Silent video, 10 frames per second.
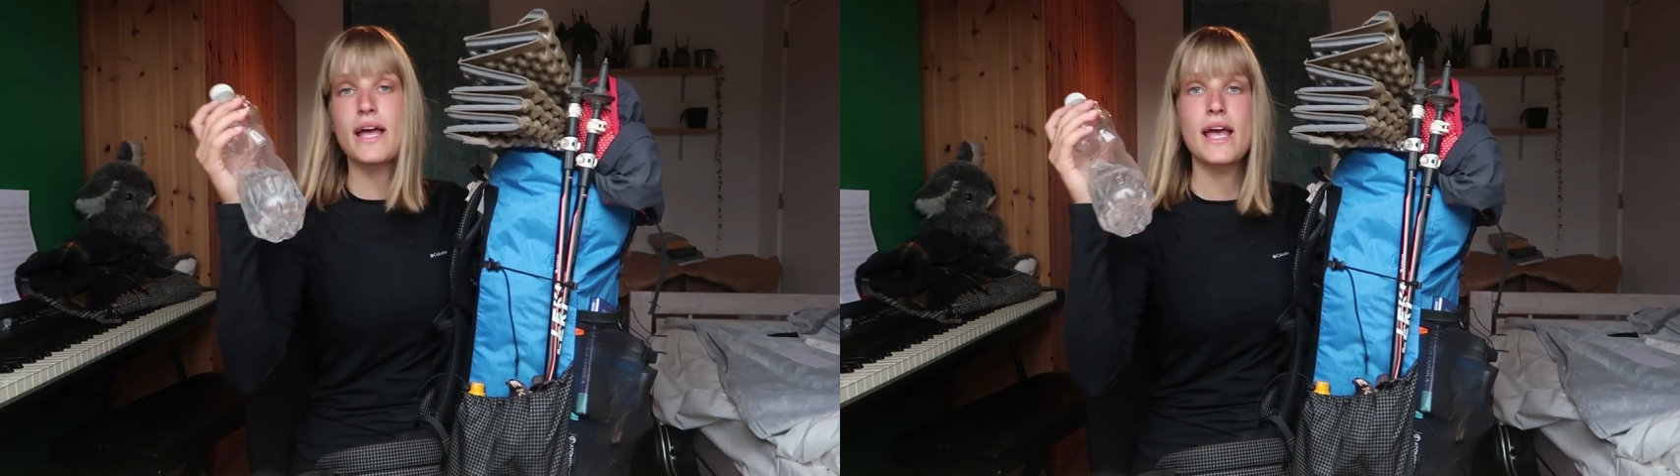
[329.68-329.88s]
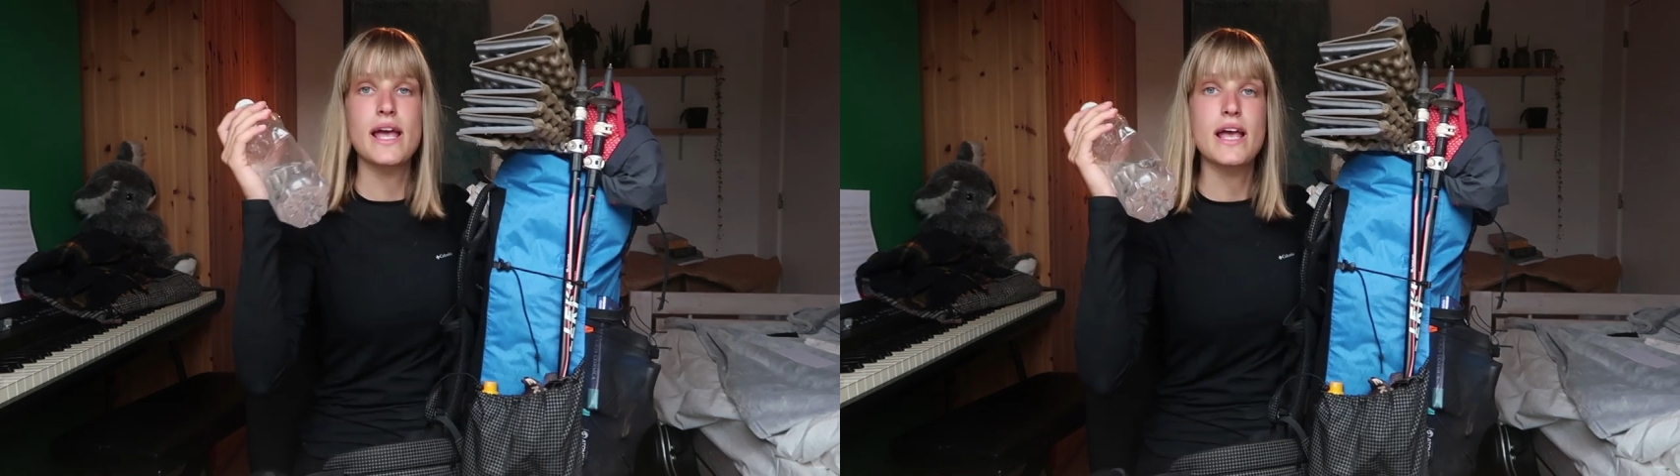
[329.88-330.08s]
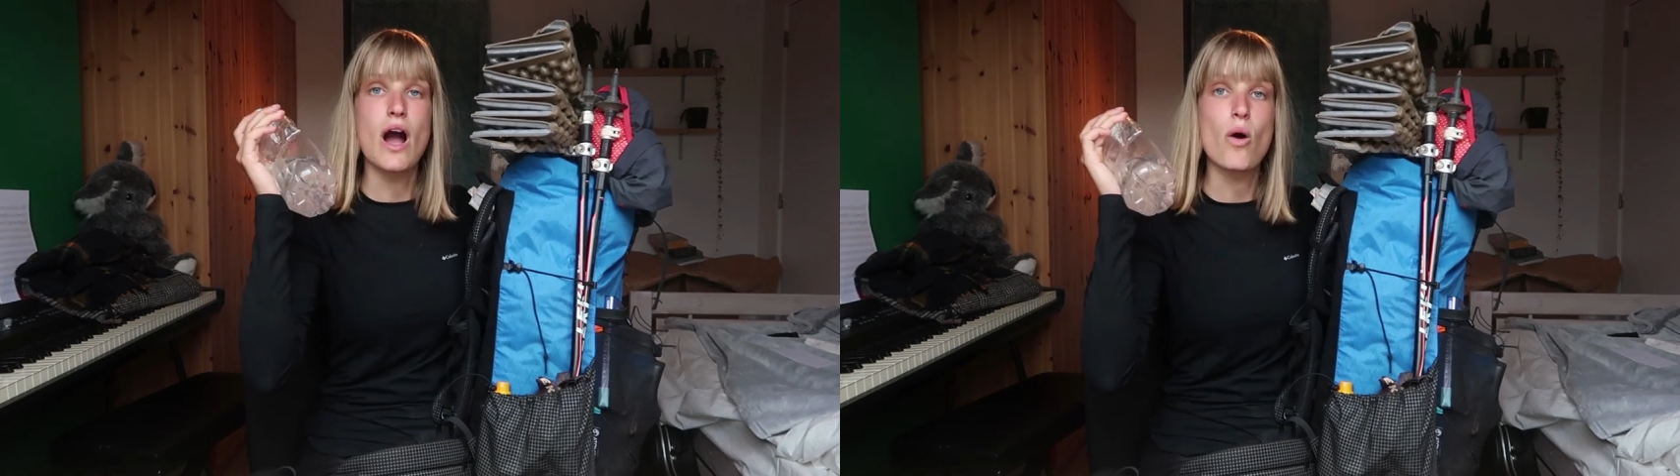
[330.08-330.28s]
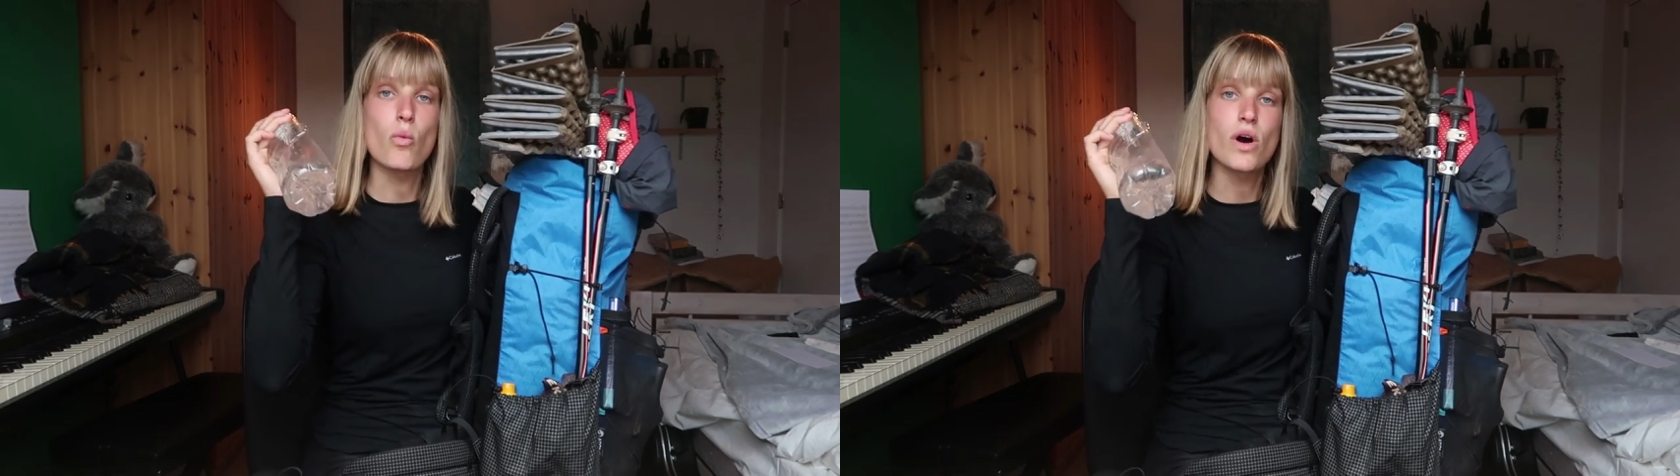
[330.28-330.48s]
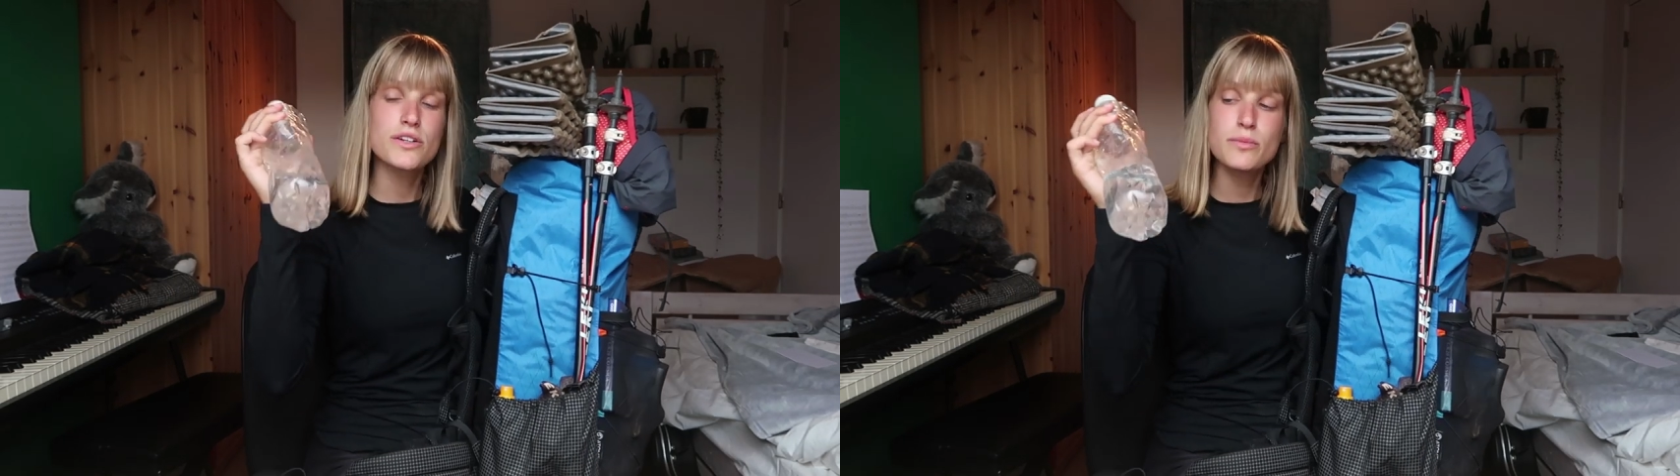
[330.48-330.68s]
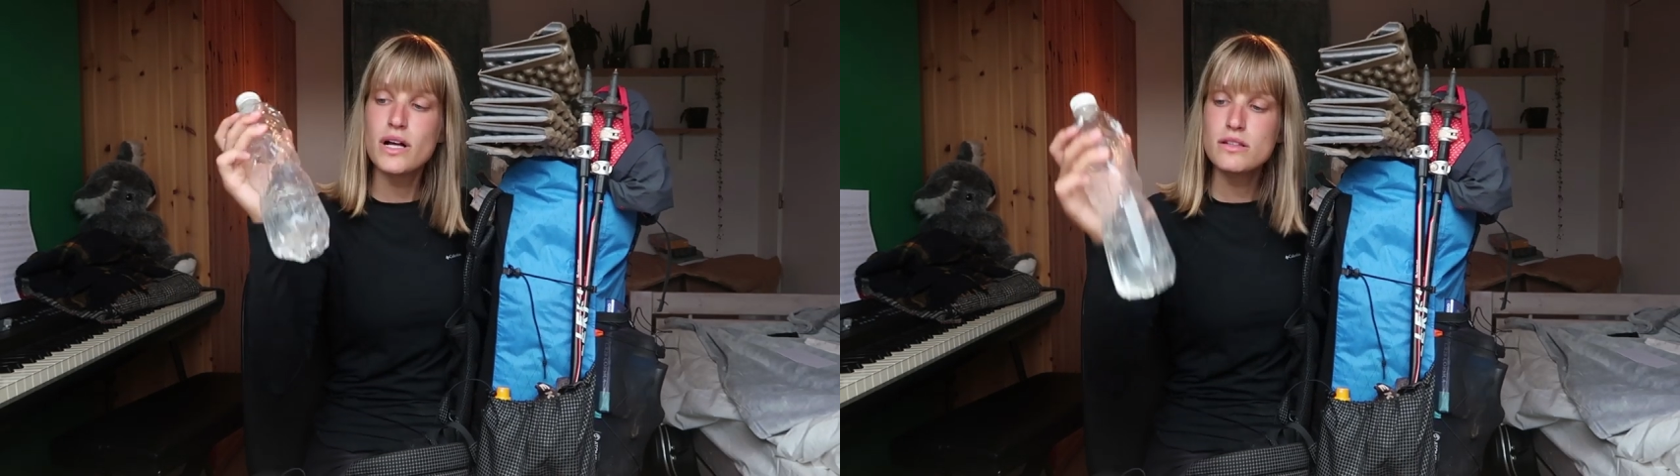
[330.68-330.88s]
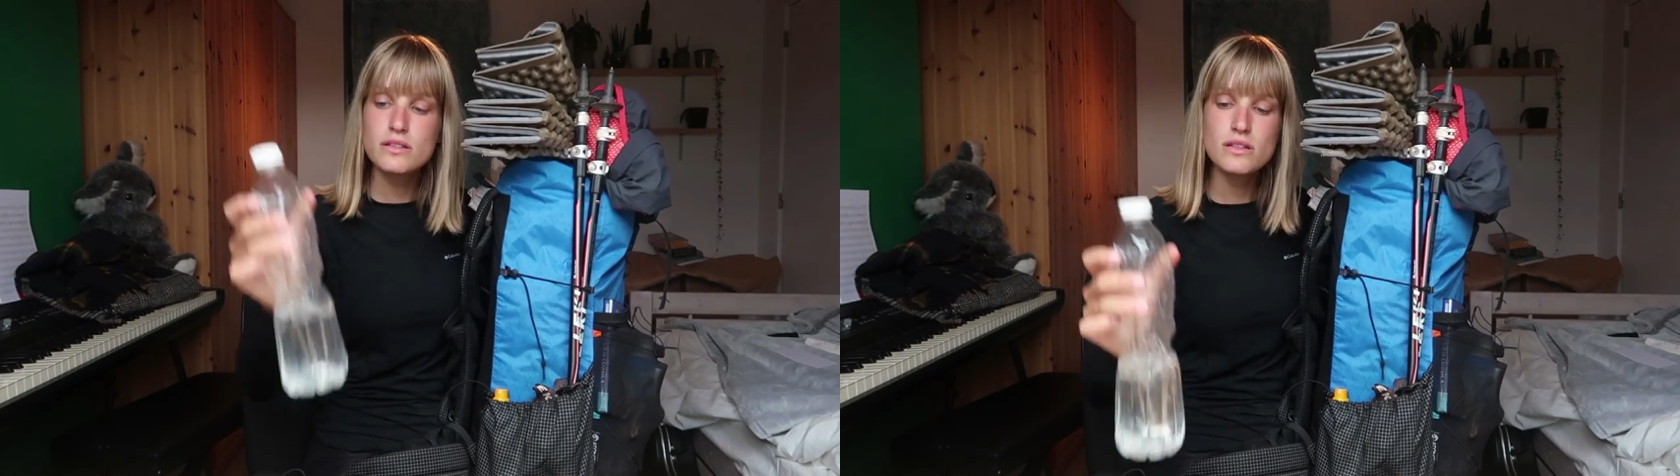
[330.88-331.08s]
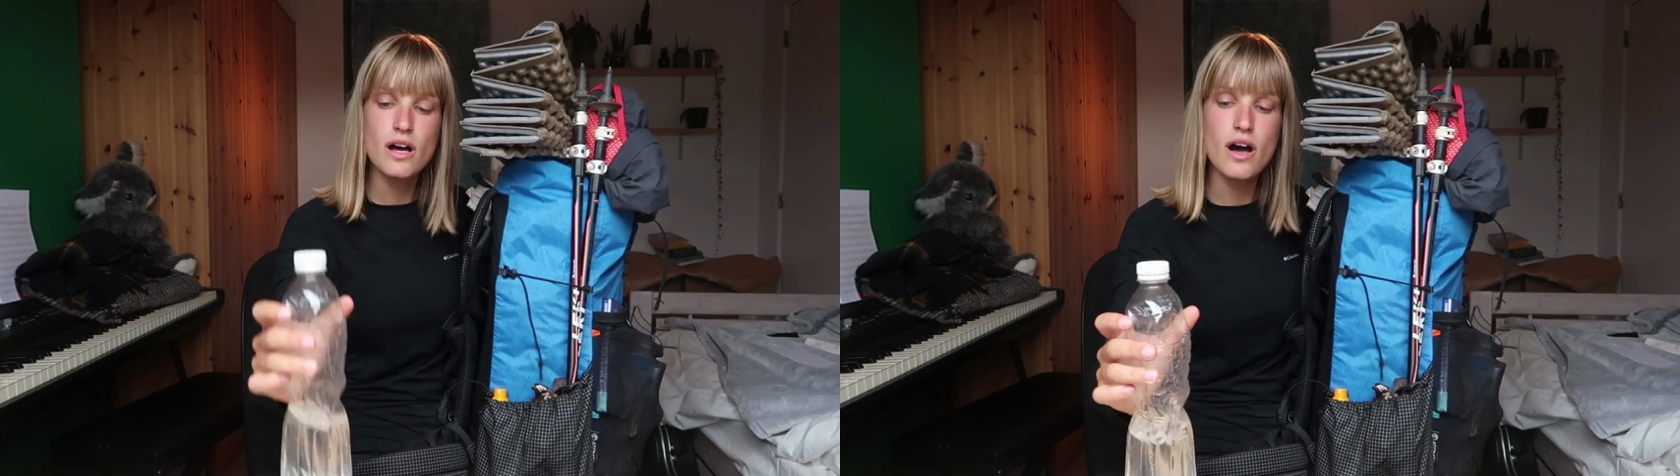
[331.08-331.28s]
a water
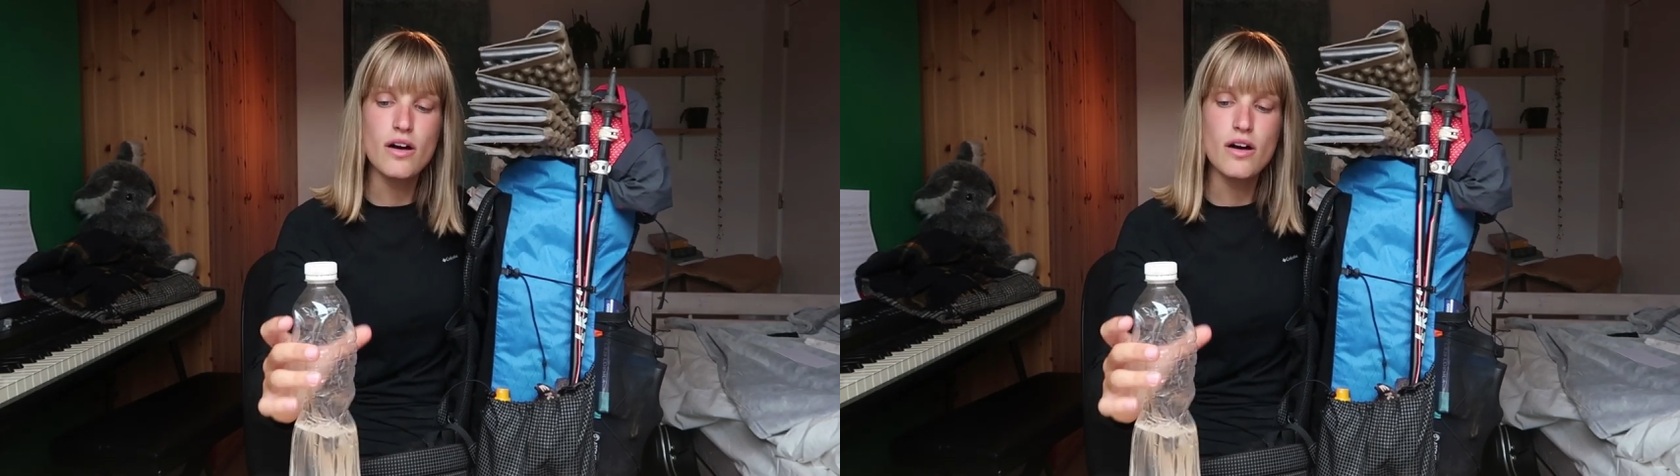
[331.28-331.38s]
bottle